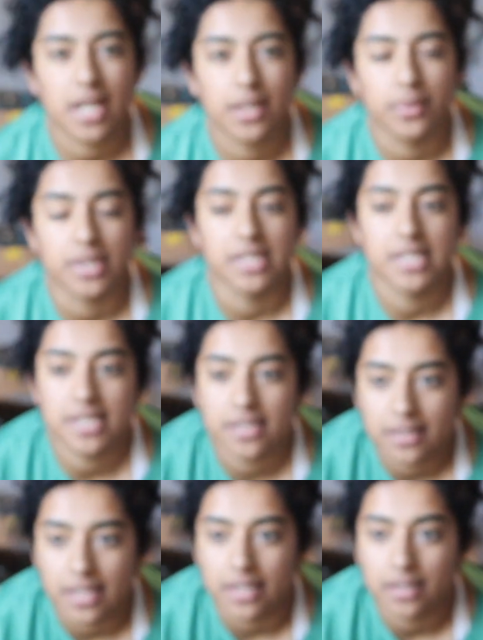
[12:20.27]
high
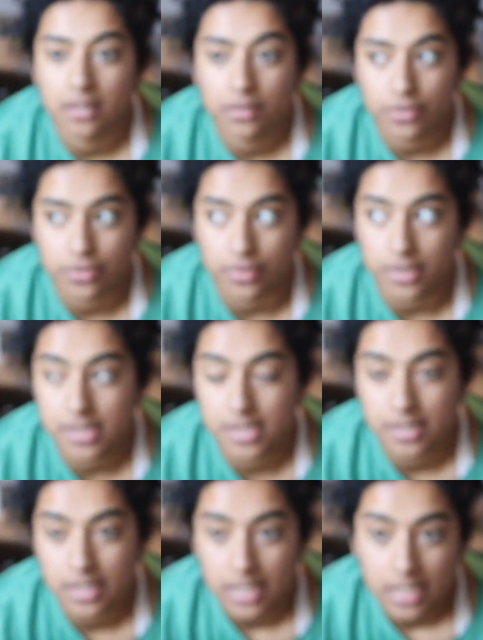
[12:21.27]
waist than the
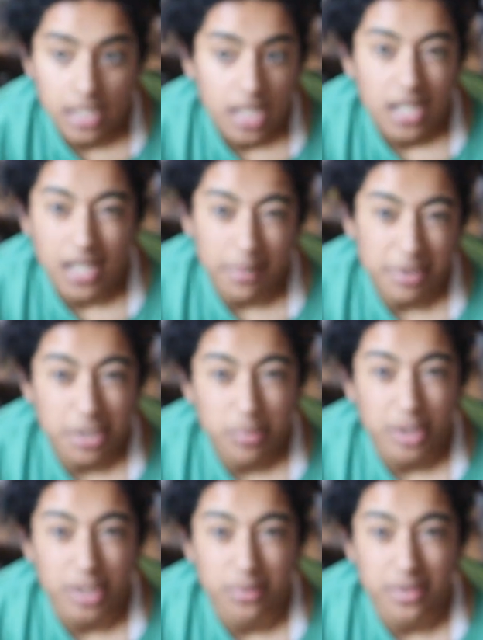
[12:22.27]
shorts. Comment down
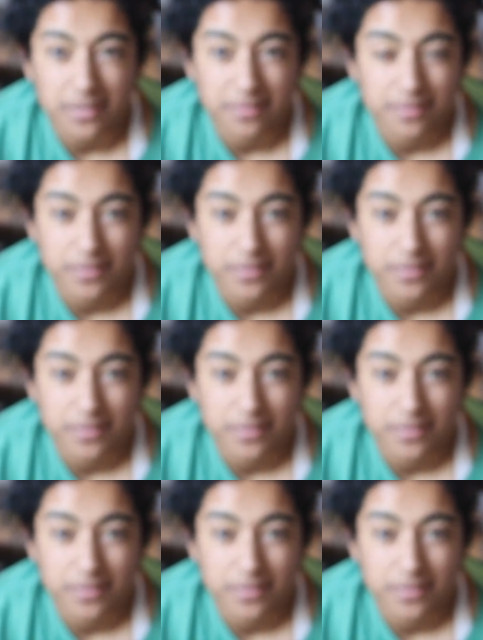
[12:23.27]
below if